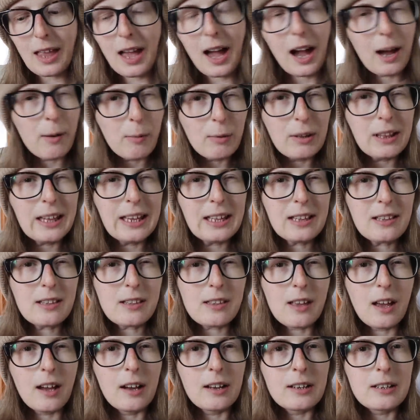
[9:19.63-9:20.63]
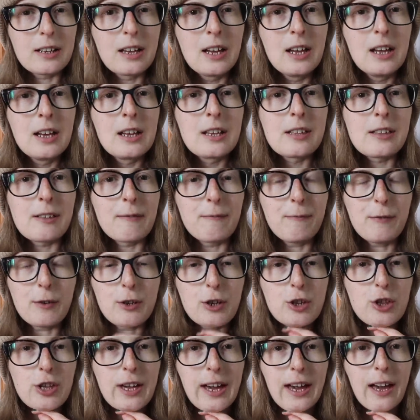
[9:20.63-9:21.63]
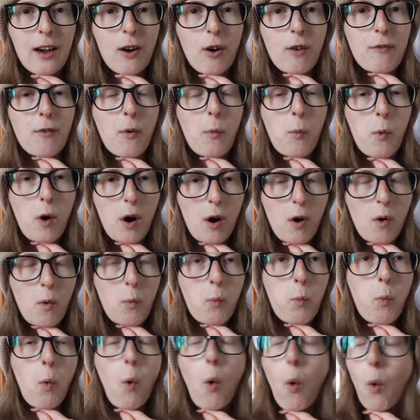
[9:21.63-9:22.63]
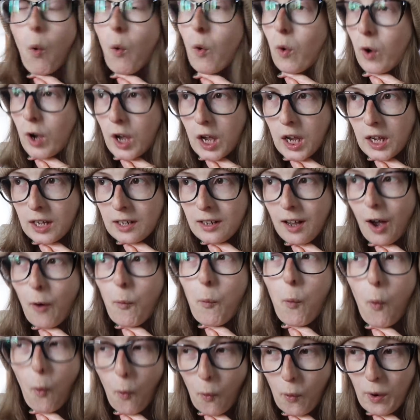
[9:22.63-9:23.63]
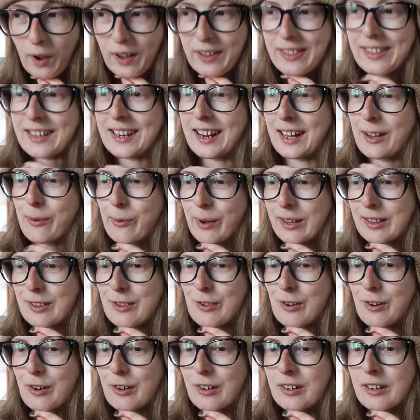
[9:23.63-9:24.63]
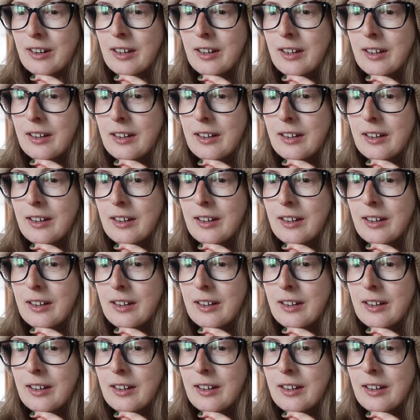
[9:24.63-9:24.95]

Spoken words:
I will insert some footage here of a walk that I went on